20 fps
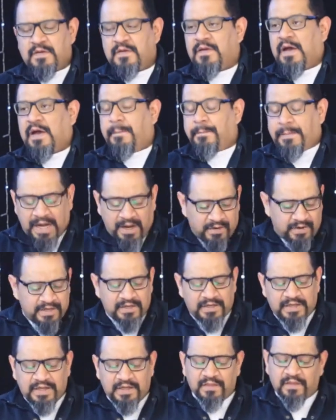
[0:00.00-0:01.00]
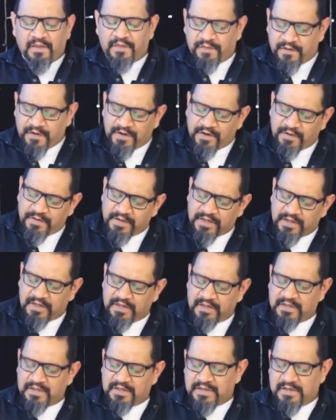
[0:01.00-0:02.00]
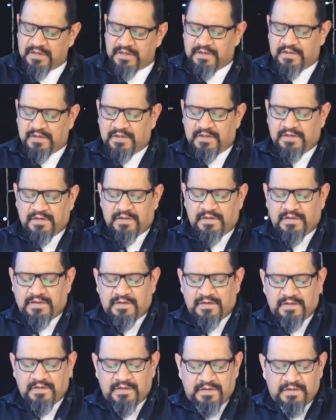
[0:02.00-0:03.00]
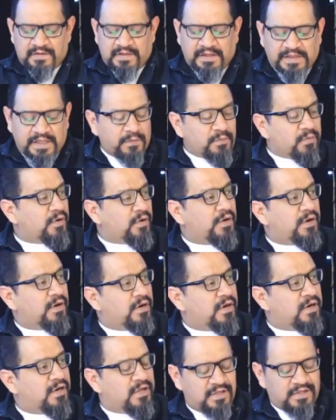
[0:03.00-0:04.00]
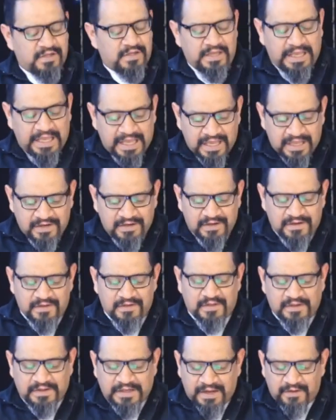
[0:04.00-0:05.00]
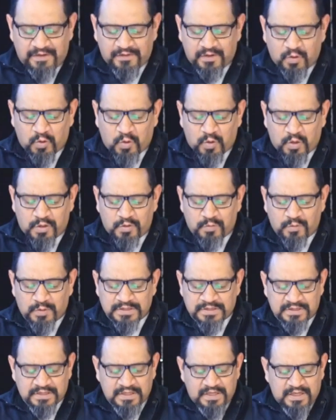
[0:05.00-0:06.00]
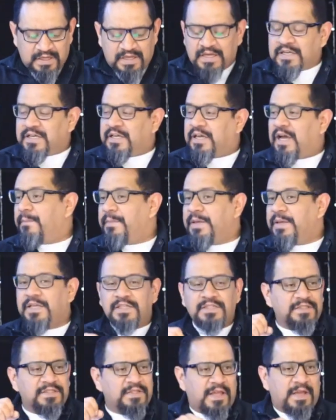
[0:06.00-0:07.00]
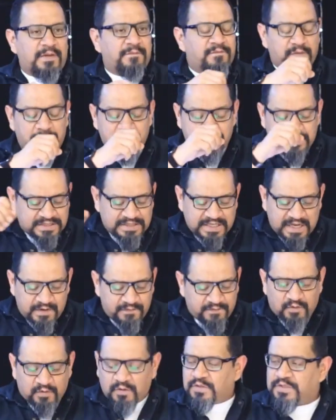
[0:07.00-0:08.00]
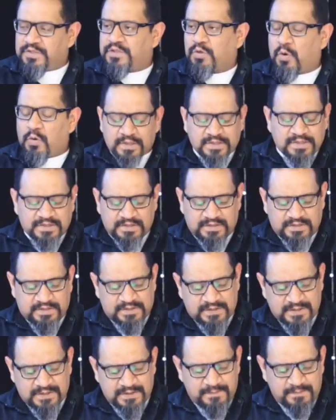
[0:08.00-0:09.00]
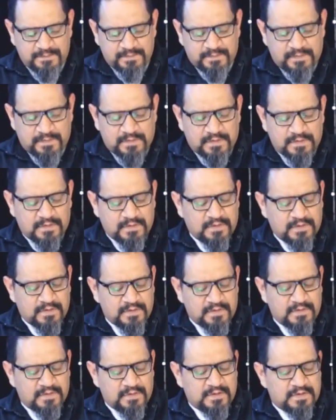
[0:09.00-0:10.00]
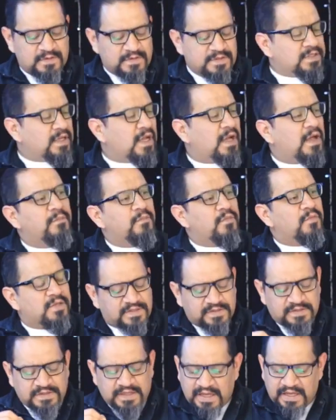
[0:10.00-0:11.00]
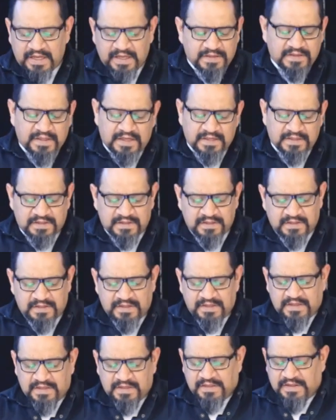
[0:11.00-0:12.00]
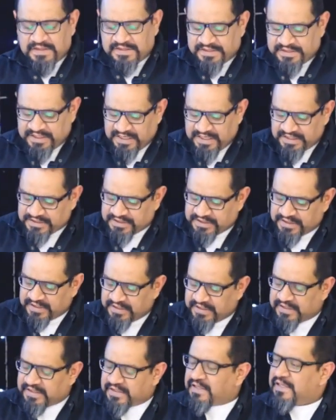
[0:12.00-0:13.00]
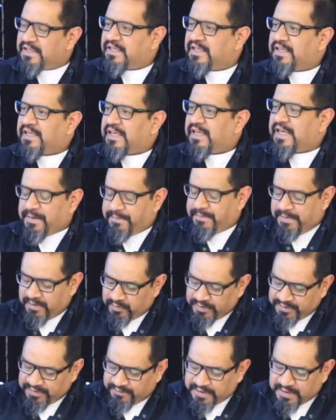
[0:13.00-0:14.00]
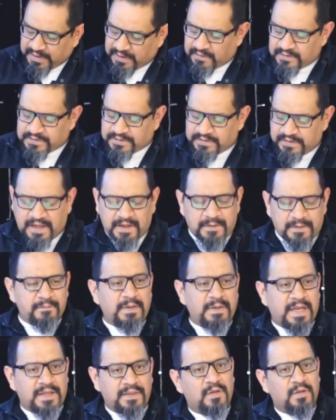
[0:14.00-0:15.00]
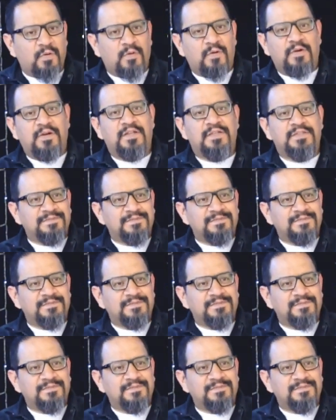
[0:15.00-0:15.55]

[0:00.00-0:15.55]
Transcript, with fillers: Apparently, the theory that they were in the day of the Lord was coming to them from several sources. Some were saying that this teaching had been revealed to them by the Lord.